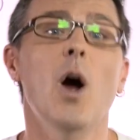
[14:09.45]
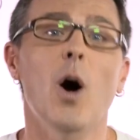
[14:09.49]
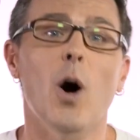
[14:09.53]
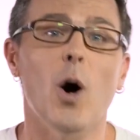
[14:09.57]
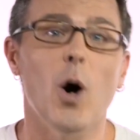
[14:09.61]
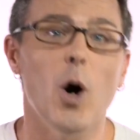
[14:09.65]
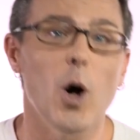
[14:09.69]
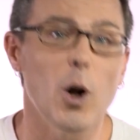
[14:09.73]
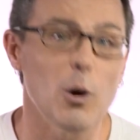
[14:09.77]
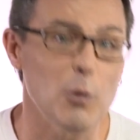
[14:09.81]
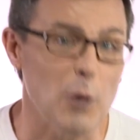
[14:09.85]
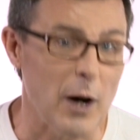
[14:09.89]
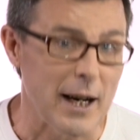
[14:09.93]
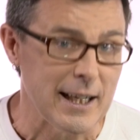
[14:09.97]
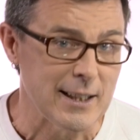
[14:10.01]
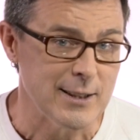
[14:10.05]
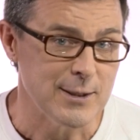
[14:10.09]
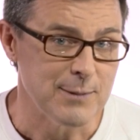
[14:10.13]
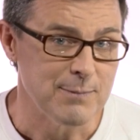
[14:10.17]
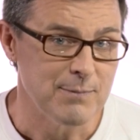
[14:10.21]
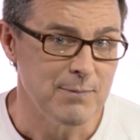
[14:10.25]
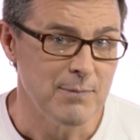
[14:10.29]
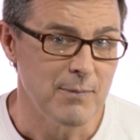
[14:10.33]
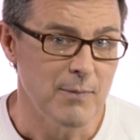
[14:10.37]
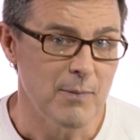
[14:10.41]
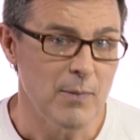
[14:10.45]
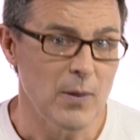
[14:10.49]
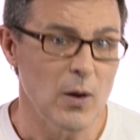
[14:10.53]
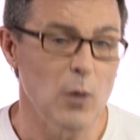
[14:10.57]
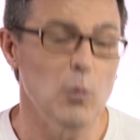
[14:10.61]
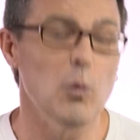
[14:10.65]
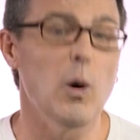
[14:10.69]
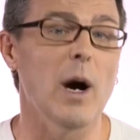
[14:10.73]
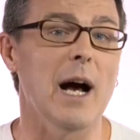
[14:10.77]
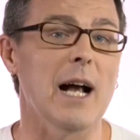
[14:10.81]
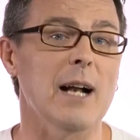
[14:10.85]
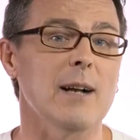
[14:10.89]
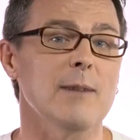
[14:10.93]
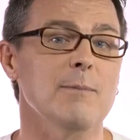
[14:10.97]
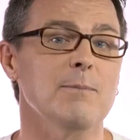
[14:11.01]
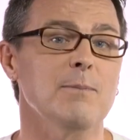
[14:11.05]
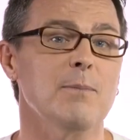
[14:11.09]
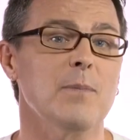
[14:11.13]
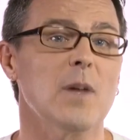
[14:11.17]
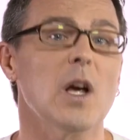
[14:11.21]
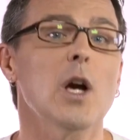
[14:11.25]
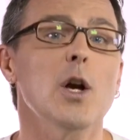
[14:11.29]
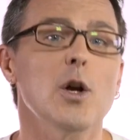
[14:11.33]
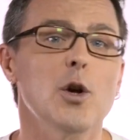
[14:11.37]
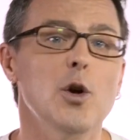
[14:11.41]
All right, well,
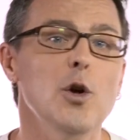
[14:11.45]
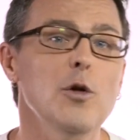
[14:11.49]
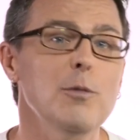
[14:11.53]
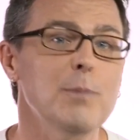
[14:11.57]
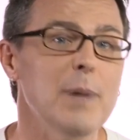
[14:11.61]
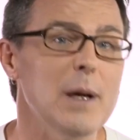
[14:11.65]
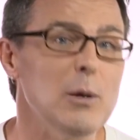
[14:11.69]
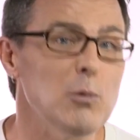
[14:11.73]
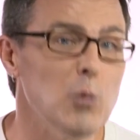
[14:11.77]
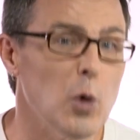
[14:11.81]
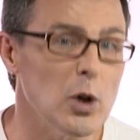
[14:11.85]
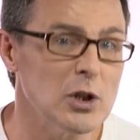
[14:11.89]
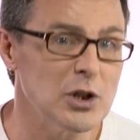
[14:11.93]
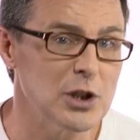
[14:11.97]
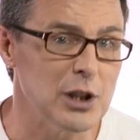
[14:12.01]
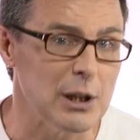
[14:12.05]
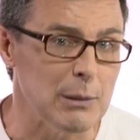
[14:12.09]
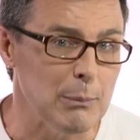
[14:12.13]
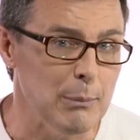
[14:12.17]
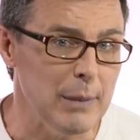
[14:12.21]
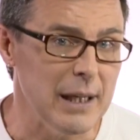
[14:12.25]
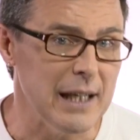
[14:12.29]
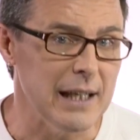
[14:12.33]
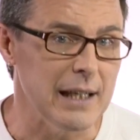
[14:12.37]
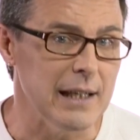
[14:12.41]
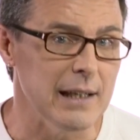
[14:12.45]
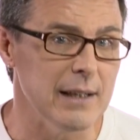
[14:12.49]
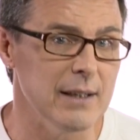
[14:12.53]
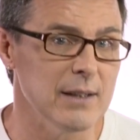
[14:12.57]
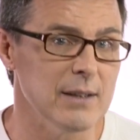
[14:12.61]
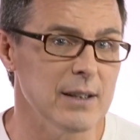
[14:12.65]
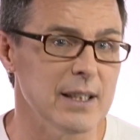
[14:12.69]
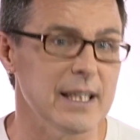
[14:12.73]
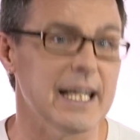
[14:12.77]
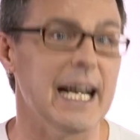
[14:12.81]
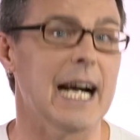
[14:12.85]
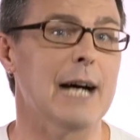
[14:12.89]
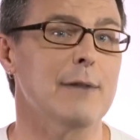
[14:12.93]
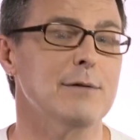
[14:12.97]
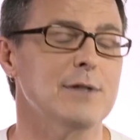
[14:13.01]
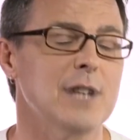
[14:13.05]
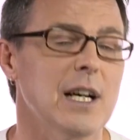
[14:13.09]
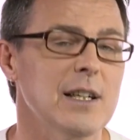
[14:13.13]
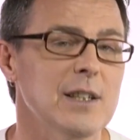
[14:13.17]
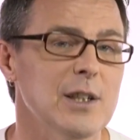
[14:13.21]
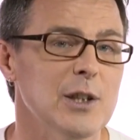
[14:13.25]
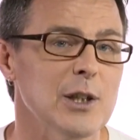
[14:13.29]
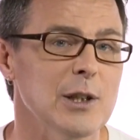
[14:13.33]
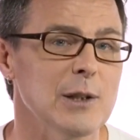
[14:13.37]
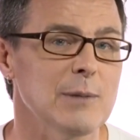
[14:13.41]
you've been watching me, Gav
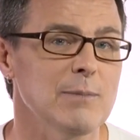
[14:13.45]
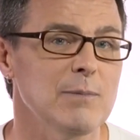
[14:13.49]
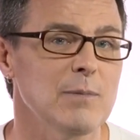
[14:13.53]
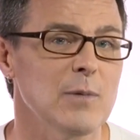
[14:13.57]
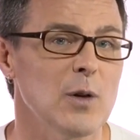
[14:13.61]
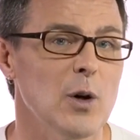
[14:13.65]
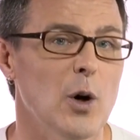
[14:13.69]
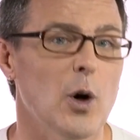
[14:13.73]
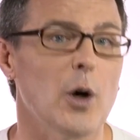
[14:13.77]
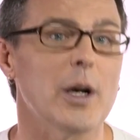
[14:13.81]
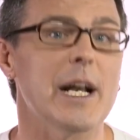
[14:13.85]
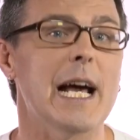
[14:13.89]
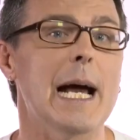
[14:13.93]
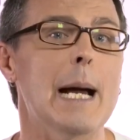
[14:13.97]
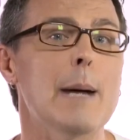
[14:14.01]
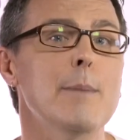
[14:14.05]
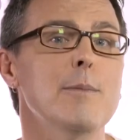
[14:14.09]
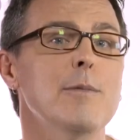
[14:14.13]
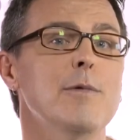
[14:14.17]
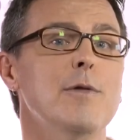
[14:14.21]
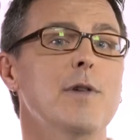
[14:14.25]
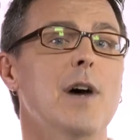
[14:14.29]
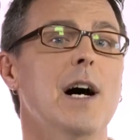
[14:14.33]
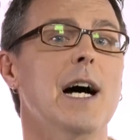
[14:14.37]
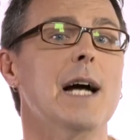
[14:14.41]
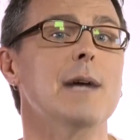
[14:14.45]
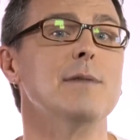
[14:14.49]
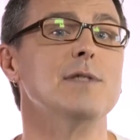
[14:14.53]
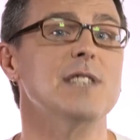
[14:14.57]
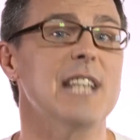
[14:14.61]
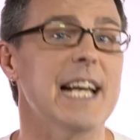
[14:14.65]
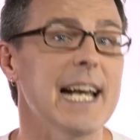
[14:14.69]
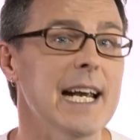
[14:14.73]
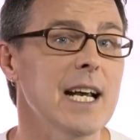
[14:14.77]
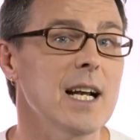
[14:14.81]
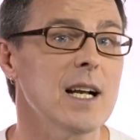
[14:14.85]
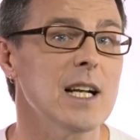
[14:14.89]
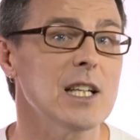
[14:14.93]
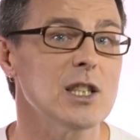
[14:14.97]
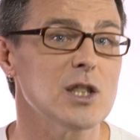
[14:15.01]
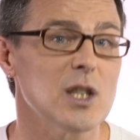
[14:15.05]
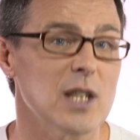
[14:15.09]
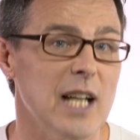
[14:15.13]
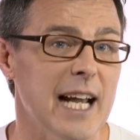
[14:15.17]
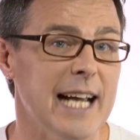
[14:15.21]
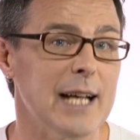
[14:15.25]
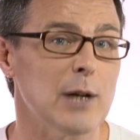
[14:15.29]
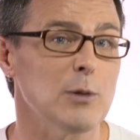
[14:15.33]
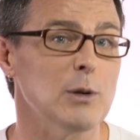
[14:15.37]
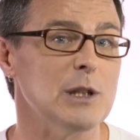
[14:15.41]
Duncan, on M5's English
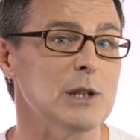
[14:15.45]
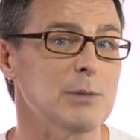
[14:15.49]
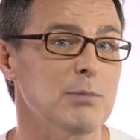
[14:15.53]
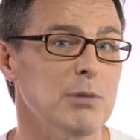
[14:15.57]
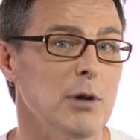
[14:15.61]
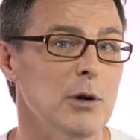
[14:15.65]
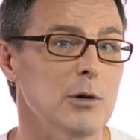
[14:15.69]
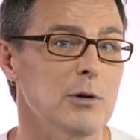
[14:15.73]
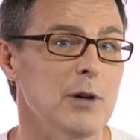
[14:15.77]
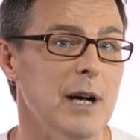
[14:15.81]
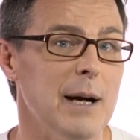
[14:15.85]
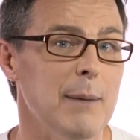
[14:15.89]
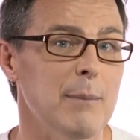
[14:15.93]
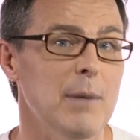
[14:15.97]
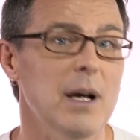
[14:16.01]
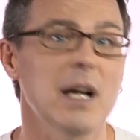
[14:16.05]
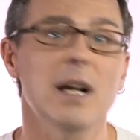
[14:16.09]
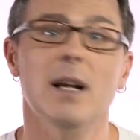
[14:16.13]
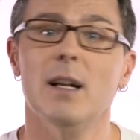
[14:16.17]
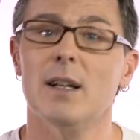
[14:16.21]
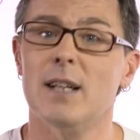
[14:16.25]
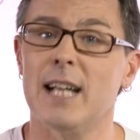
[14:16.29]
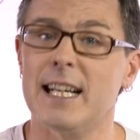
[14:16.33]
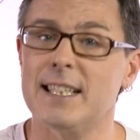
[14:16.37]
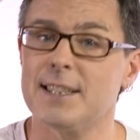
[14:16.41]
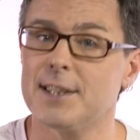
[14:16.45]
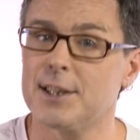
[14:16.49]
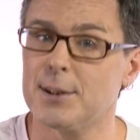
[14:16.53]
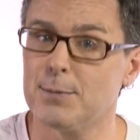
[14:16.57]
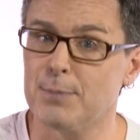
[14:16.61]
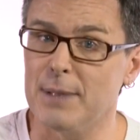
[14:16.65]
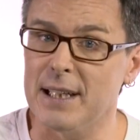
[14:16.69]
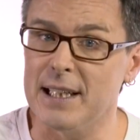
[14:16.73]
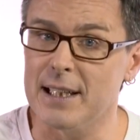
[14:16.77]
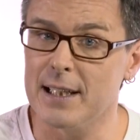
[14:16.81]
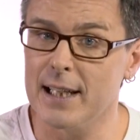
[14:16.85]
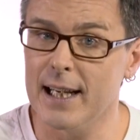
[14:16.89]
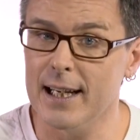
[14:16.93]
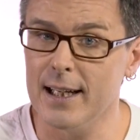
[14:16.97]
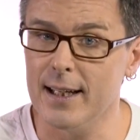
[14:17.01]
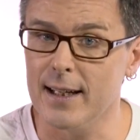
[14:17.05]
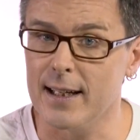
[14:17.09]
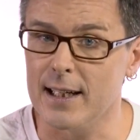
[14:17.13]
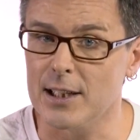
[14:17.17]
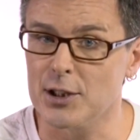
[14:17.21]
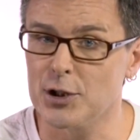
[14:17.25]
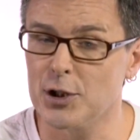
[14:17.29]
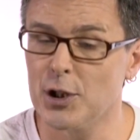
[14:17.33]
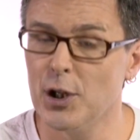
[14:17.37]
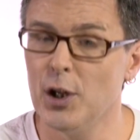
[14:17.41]
language program, Let's Speak
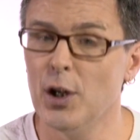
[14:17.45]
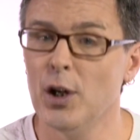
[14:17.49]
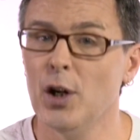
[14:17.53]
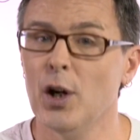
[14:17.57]
English.